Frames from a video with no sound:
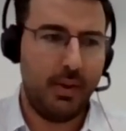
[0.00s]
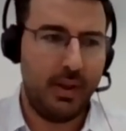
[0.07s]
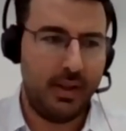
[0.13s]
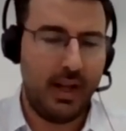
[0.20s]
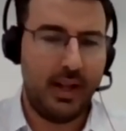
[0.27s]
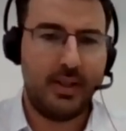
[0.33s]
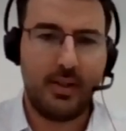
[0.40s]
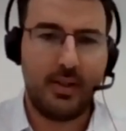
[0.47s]

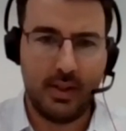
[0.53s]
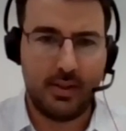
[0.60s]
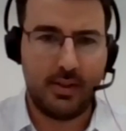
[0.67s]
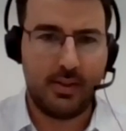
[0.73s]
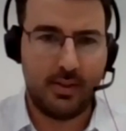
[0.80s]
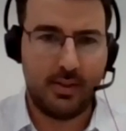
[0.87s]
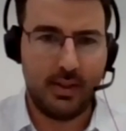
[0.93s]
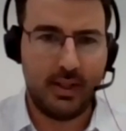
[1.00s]

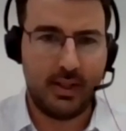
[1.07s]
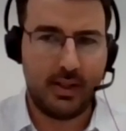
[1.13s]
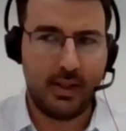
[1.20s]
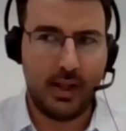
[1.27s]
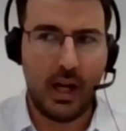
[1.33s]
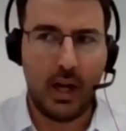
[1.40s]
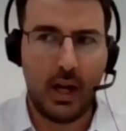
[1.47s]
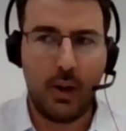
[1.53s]
that's
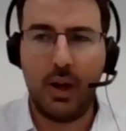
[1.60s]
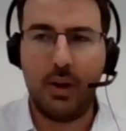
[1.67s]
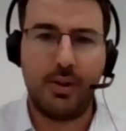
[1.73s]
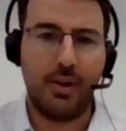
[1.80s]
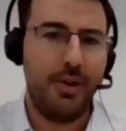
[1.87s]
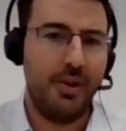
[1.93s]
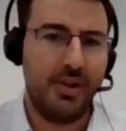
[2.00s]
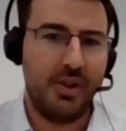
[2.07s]
how
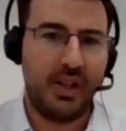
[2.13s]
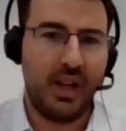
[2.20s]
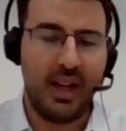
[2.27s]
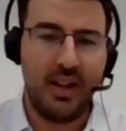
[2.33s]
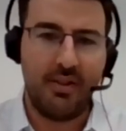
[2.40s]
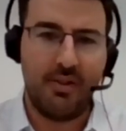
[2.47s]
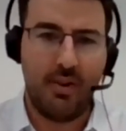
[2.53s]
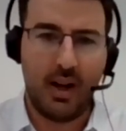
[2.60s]
else are users going
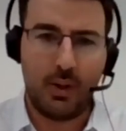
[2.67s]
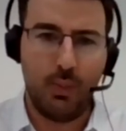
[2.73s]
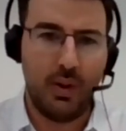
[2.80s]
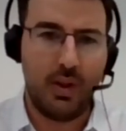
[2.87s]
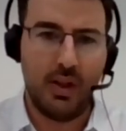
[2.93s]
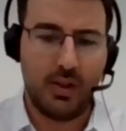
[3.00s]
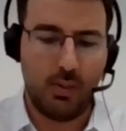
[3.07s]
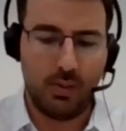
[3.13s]
to interact with
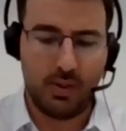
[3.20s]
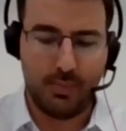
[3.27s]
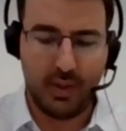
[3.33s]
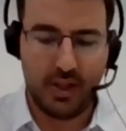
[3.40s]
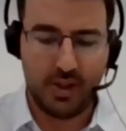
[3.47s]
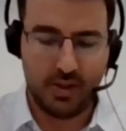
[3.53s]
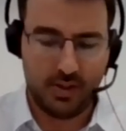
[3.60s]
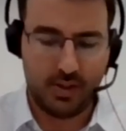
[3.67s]
this
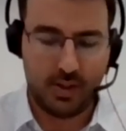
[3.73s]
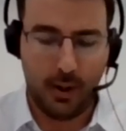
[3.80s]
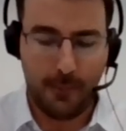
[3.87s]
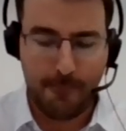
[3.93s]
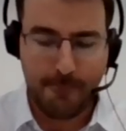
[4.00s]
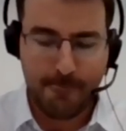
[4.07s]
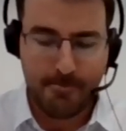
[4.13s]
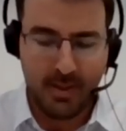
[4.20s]
automation? So,
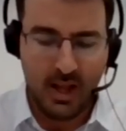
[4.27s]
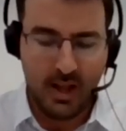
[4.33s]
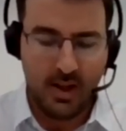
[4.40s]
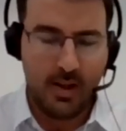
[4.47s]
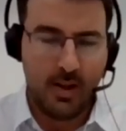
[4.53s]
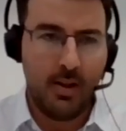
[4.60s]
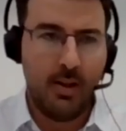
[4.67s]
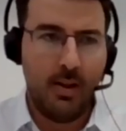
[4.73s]

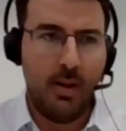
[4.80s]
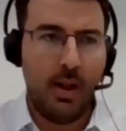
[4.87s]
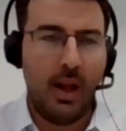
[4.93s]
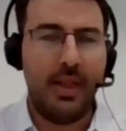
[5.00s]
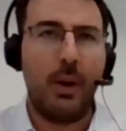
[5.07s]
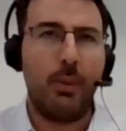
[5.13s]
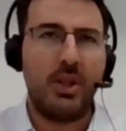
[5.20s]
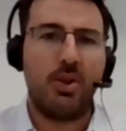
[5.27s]

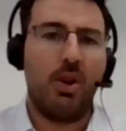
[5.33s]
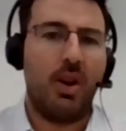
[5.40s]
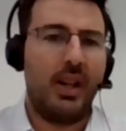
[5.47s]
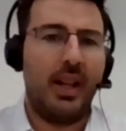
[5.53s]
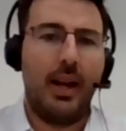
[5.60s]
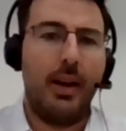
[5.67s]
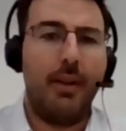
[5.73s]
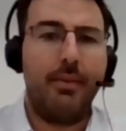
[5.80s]
and then we
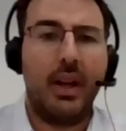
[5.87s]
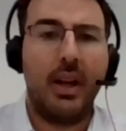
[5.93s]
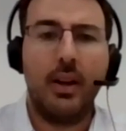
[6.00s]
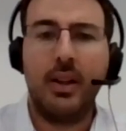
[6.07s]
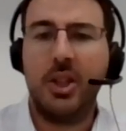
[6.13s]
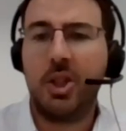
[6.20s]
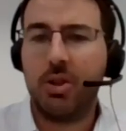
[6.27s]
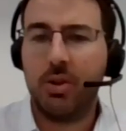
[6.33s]
started having
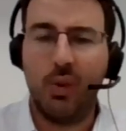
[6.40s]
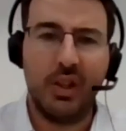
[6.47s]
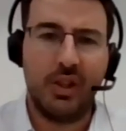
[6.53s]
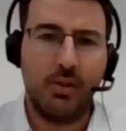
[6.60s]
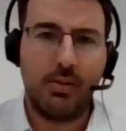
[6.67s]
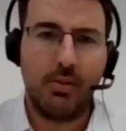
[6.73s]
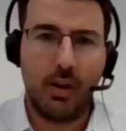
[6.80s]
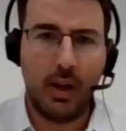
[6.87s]
additional
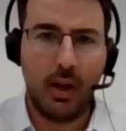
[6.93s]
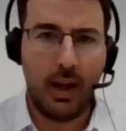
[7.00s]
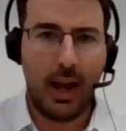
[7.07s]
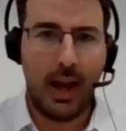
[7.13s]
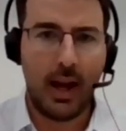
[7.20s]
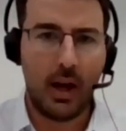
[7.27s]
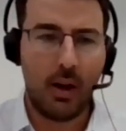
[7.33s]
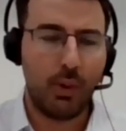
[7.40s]
questions. Okay,
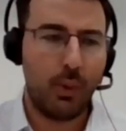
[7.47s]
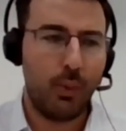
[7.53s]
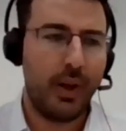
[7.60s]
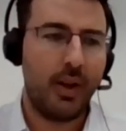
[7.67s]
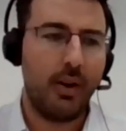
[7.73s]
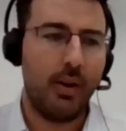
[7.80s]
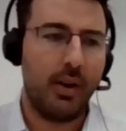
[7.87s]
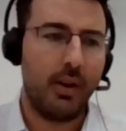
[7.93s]
how are we
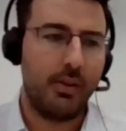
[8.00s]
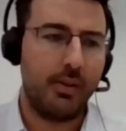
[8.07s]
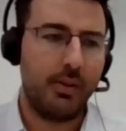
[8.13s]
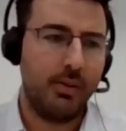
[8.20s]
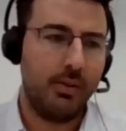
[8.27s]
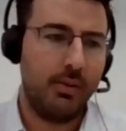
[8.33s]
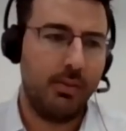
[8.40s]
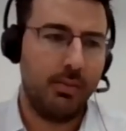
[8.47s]
going
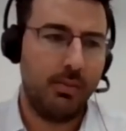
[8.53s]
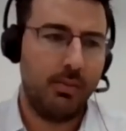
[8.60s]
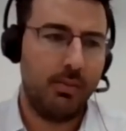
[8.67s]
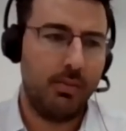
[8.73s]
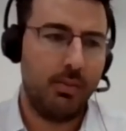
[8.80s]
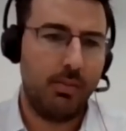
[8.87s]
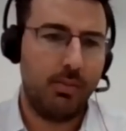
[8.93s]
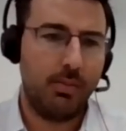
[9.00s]
to
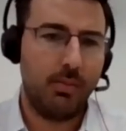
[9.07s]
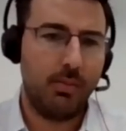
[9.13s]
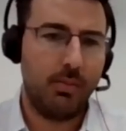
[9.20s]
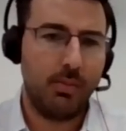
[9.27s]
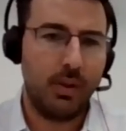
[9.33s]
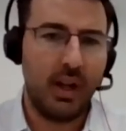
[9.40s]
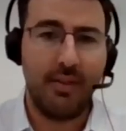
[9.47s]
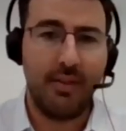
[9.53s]

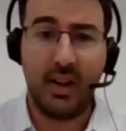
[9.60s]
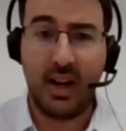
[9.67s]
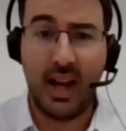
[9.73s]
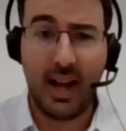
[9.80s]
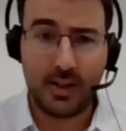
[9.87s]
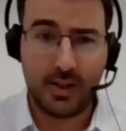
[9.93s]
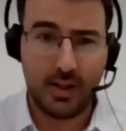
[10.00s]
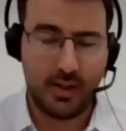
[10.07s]
govern
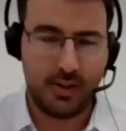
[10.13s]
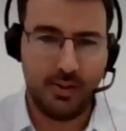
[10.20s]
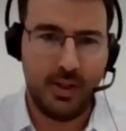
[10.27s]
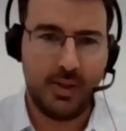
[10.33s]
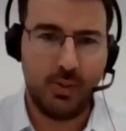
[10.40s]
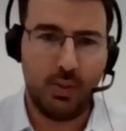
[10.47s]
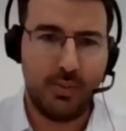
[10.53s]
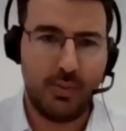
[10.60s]
access to these
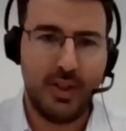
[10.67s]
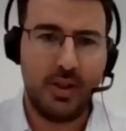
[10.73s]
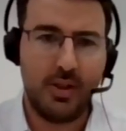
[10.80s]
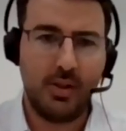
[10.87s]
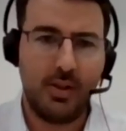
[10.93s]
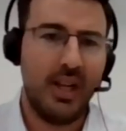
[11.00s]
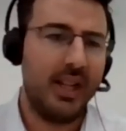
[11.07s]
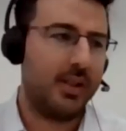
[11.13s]

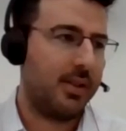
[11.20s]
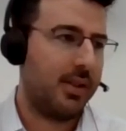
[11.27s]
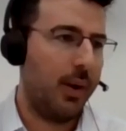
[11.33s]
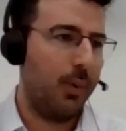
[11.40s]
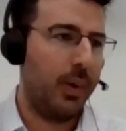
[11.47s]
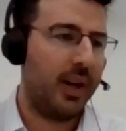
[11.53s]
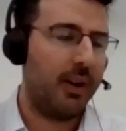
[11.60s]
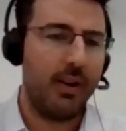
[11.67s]
automations? Let's say
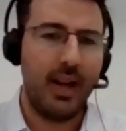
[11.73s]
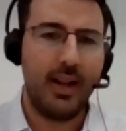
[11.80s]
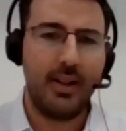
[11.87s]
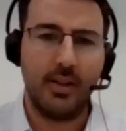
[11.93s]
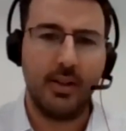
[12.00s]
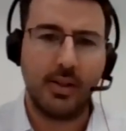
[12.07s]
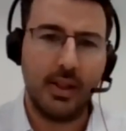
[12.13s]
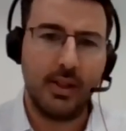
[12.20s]
we create
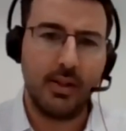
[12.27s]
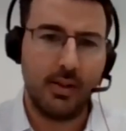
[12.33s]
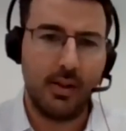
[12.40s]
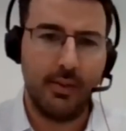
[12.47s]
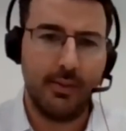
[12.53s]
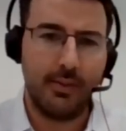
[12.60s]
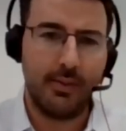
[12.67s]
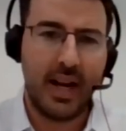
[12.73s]
a
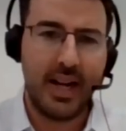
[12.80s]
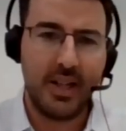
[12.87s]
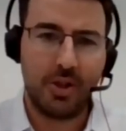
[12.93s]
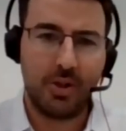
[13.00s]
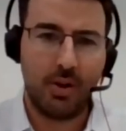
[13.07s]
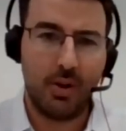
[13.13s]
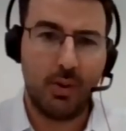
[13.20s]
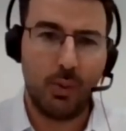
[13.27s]
sensitive
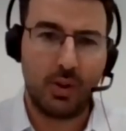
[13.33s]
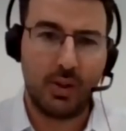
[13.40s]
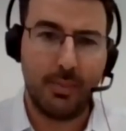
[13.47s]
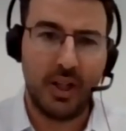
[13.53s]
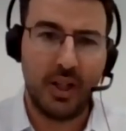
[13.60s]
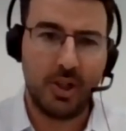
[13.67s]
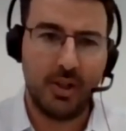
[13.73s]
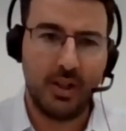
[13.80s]
HR
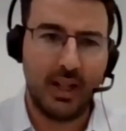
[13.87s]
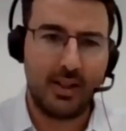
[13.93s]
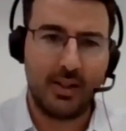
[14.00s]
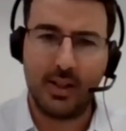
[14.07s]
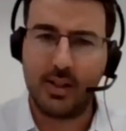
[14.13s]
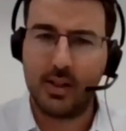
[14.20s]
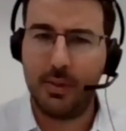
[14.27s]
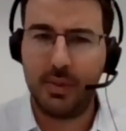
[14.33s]
automation that
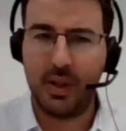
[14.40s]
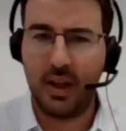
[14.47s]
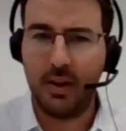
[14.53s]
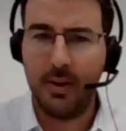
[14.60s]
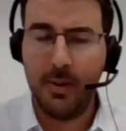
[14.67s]
does something,